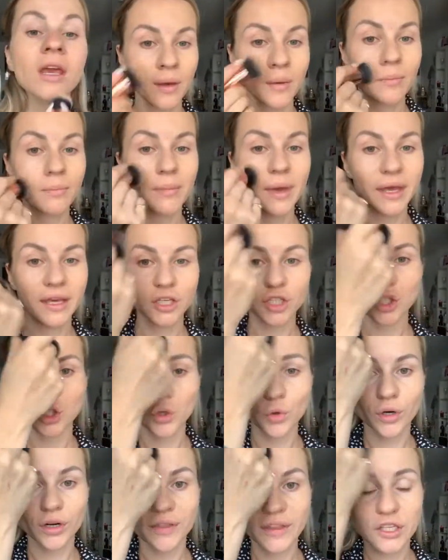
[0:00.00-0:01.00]
Make
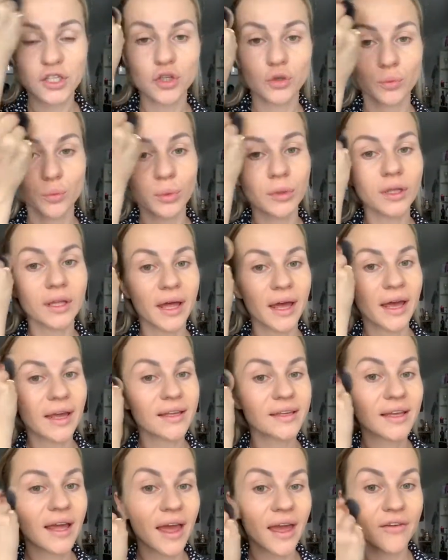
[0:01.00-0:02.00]
sure that you
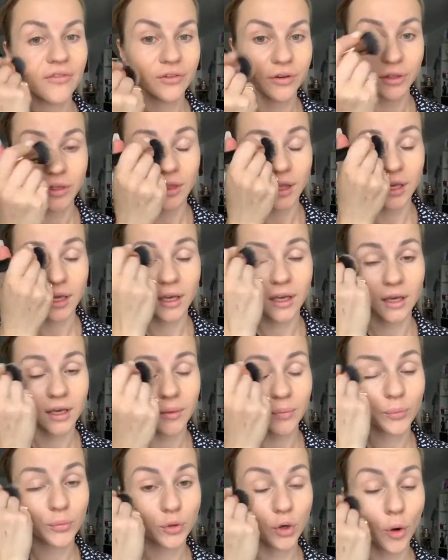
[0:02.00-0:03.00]
blend everything
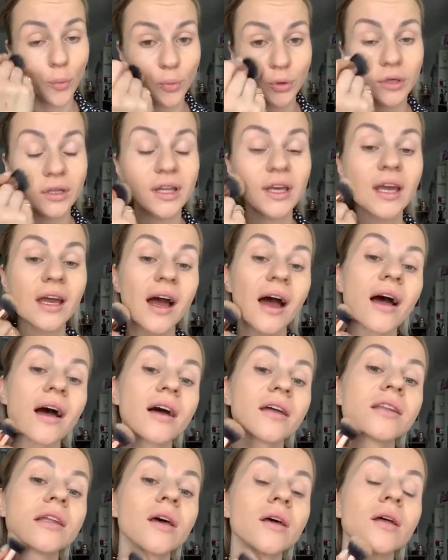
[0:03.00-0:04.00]
properly,
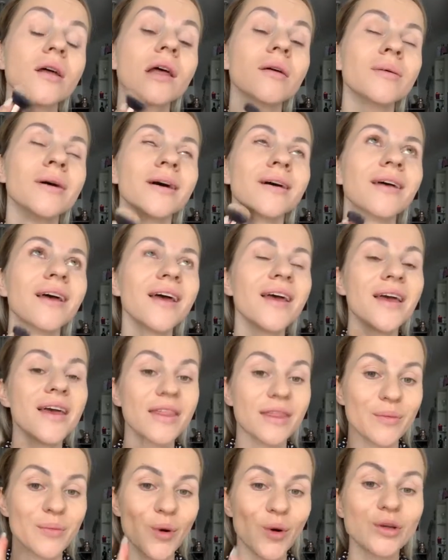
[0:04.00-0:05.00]
and
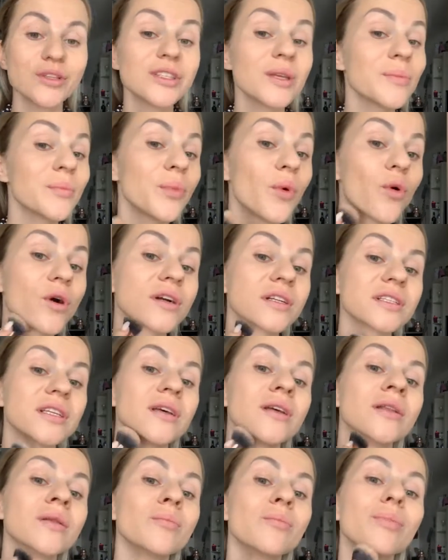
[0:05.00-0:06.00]
the most
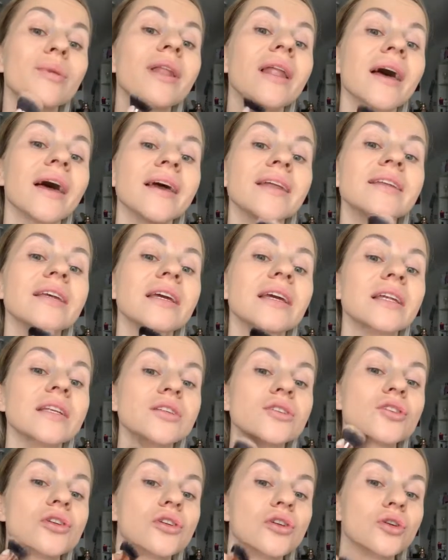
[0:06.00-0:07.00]
important, blend
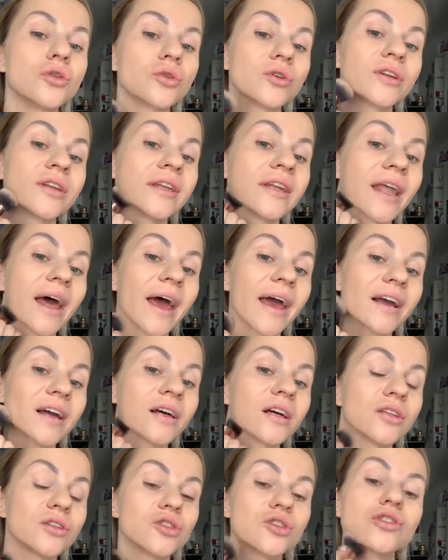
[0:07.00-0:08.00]
into your neck
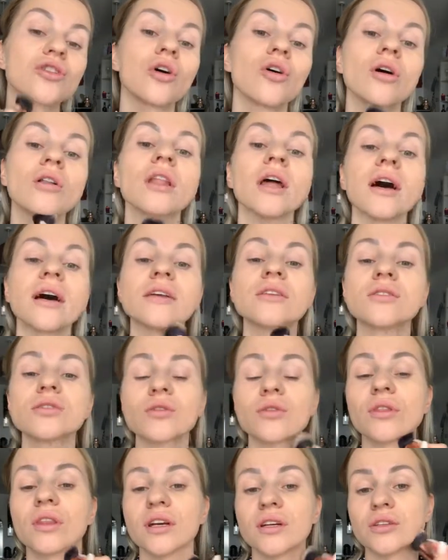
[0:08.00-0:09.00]
and jawline
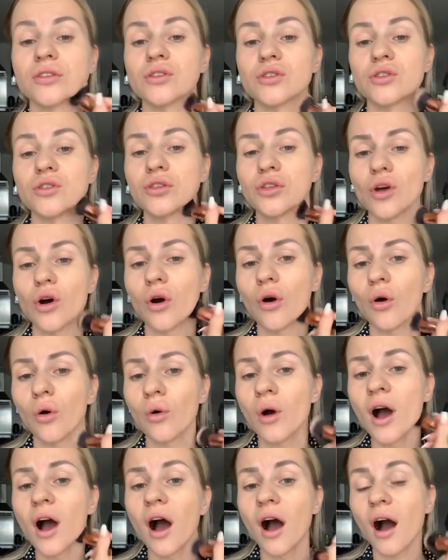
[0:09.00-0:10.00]
so there is no
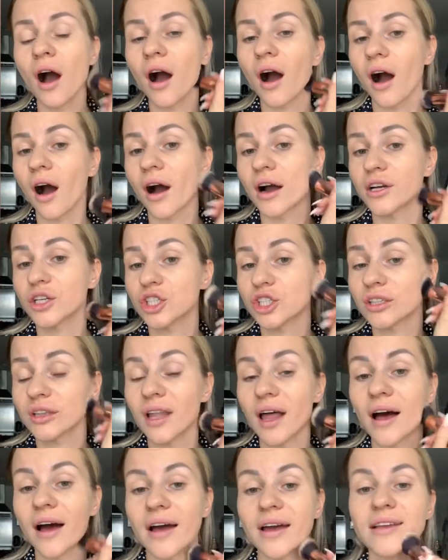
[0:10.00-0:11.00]
harsh
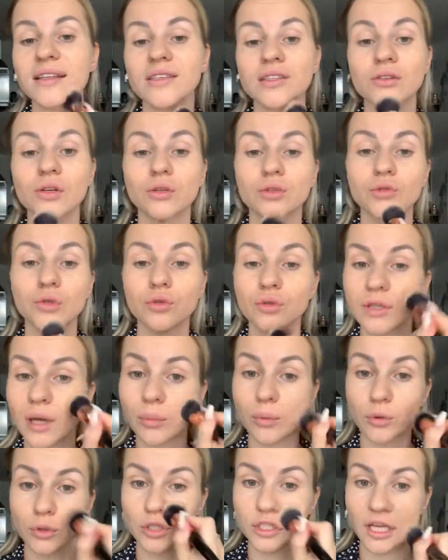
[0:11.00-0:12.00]
line. So do
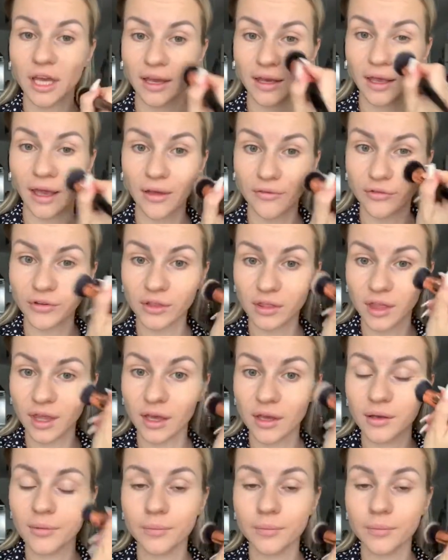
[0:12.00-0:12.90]
double check everything.